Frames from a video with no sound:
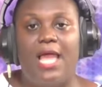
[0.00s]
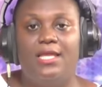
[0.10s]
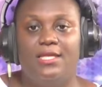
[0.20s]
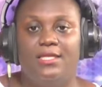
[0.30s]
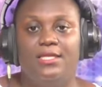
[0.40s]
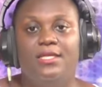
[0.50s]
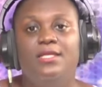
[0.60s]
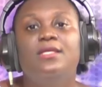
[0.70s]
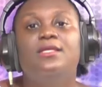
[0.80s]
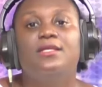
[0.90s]
we go
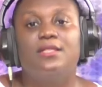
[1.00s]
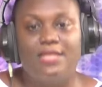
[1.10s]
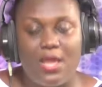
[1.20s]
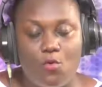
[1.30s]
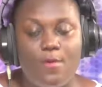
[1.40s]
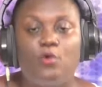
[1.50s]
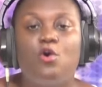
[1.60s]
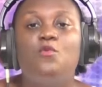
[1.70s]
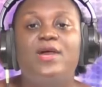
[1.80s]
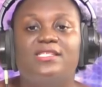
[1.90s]
west. Now we
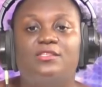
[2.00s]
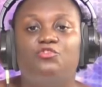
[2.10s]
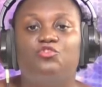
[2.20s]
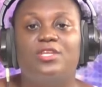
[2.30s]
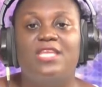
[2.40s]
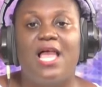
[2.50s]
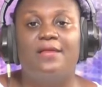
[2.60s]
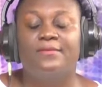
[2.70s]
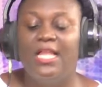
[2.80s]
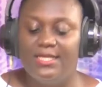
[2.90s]
go west.
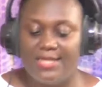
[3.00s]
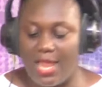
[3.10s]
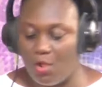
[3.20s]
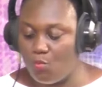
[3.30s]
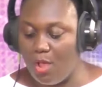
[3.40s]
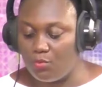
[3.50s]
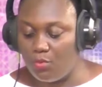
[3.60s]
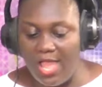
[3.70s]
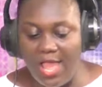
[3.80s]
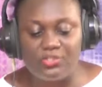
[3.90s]
Now we
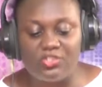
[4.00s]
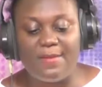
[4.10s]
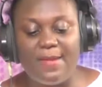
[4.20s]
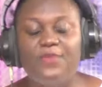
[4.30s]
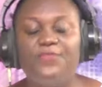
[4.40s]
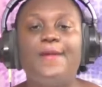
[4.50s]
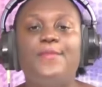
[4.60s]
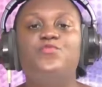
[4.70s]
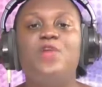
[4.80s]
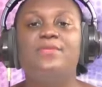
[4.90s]
go. MC, I'm coming from
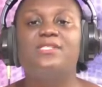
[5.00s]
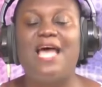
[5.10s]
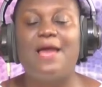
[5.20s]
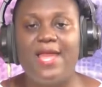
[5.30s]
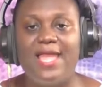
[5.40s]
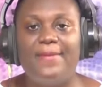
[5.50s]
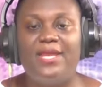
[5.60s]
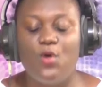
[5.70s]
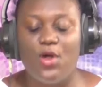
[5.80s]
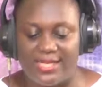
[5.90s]
Umrem. Sabre, I'm
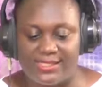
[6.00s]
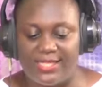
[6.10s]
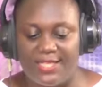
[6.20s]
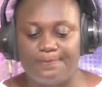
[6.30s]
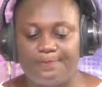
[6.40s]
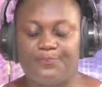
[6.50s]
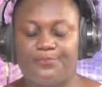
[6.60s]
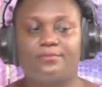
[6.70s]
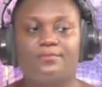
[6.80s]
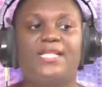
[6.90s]
in
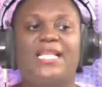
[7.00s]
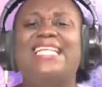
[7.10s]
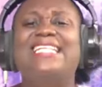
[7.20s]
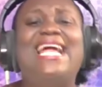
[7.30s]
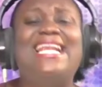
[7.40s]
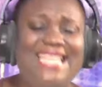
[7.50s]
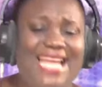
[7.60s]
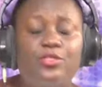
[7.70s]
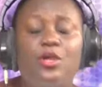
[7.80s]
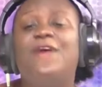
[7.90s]
Mokasin. The
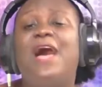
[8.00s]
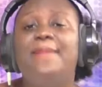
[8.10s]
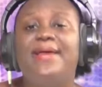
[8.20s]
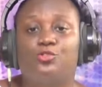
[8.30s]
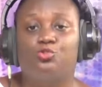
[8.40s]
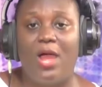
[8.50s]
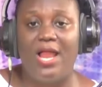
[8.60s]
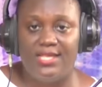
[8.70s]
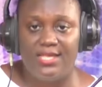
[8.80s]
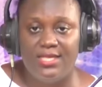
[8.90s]
death of AHMED SUALE.